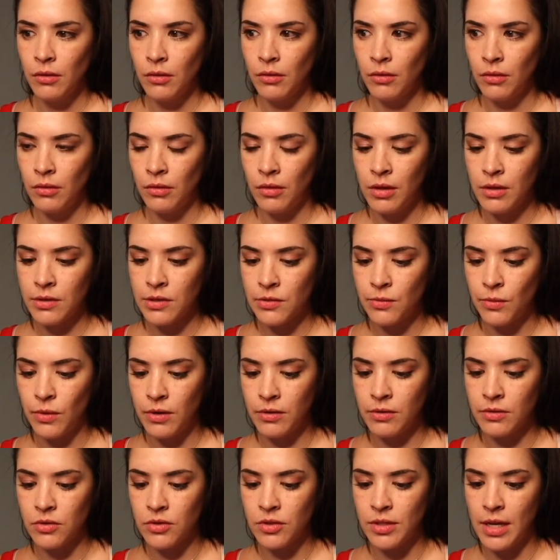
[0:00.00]
This
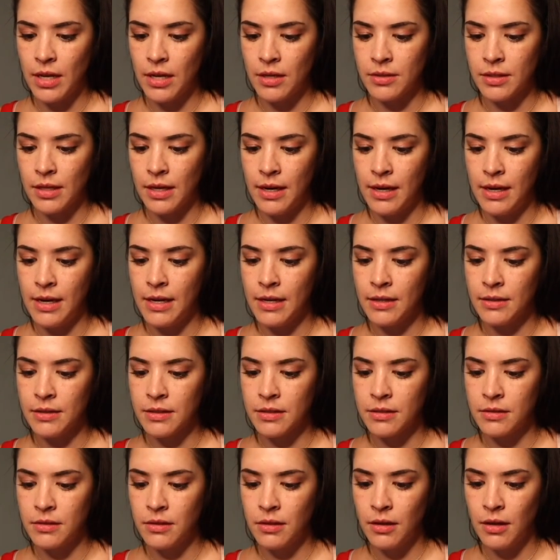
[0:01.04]
one says
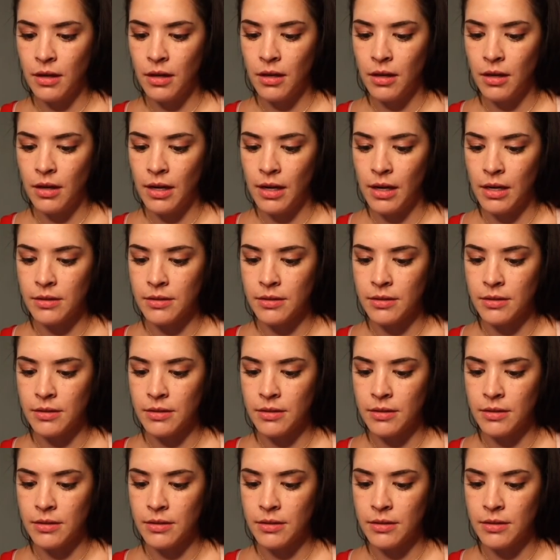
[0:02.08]
S as